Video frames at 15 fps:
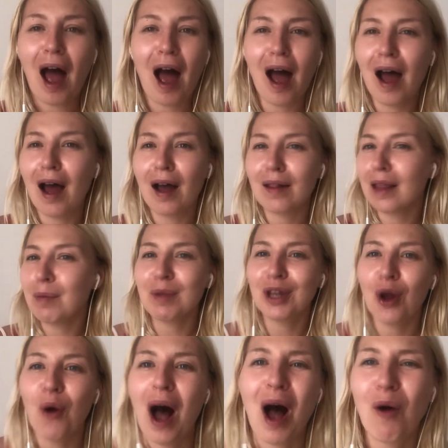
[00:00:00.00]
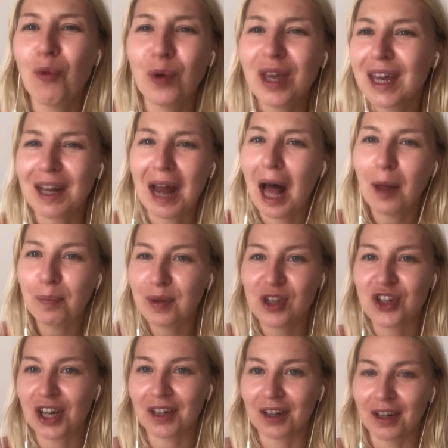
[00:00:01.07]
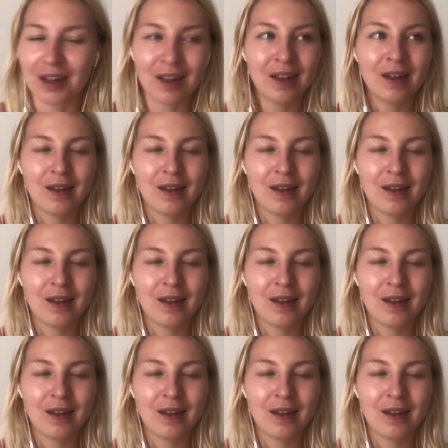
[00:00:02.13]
let me know how we can help each other.